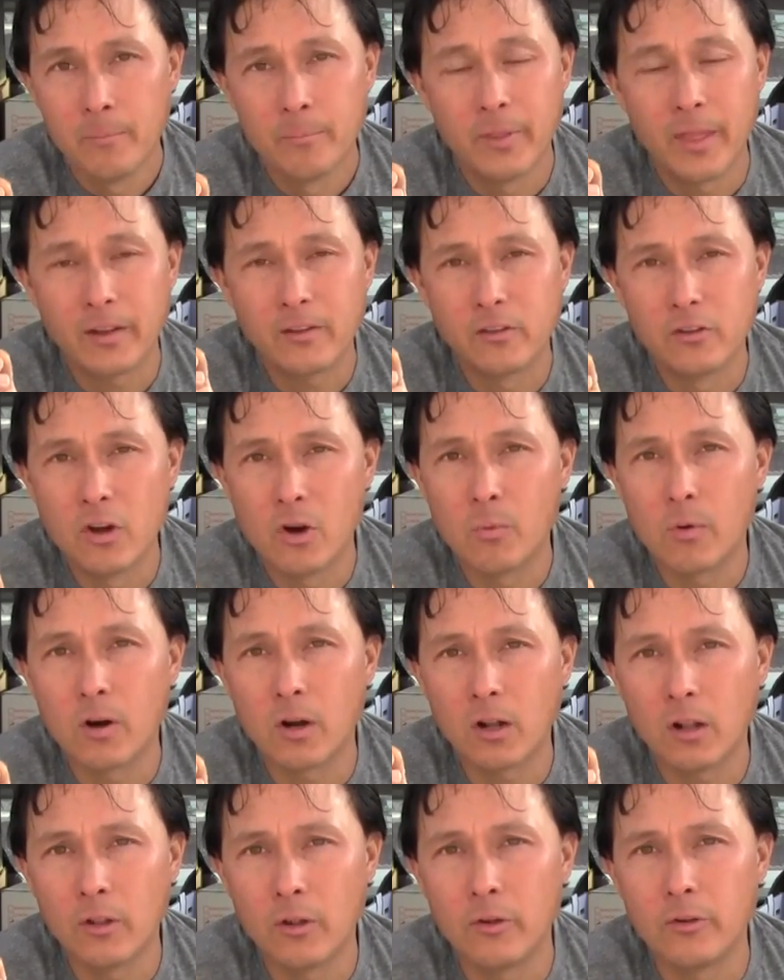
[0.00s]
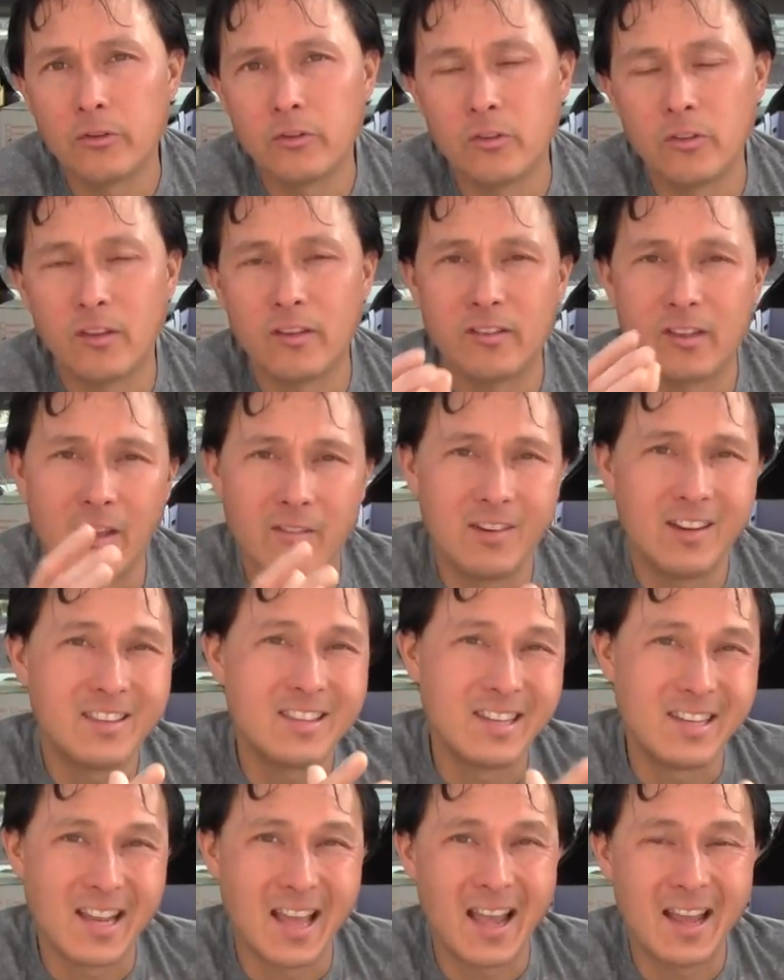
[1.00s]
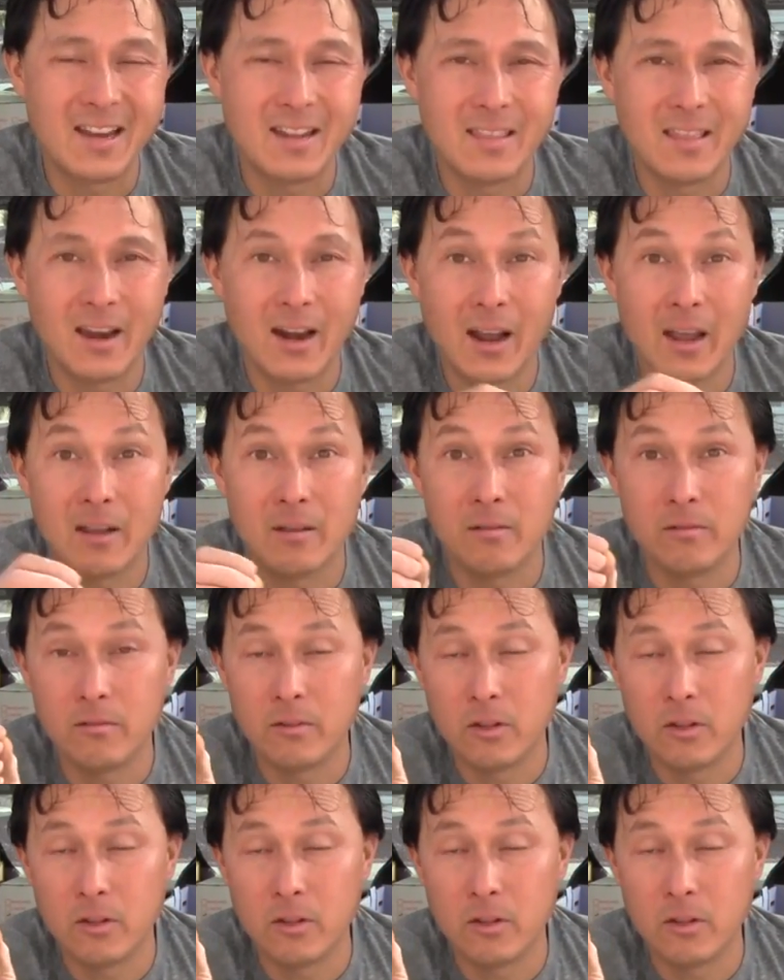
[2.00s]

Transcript: but that's nowhere close to the seventy to ninety that I,